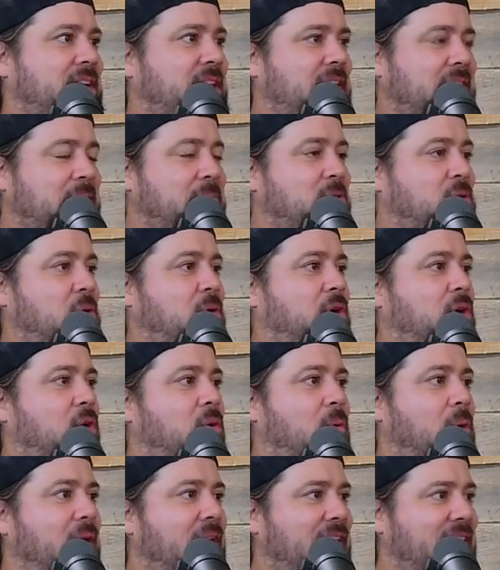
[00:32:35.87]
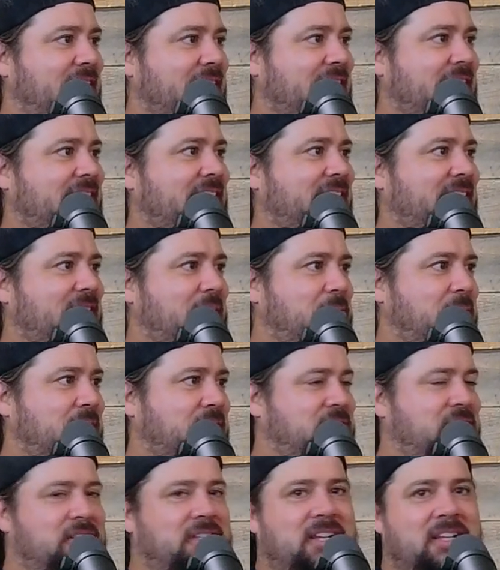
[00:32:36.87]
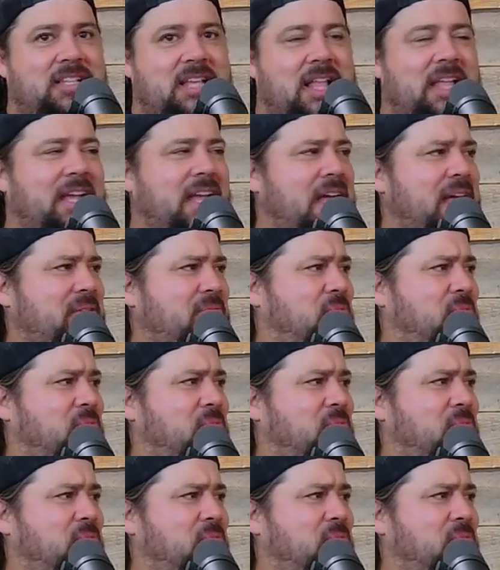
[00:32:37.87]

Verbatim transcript: like I'm going to Hawaii and I'm like just because like uh,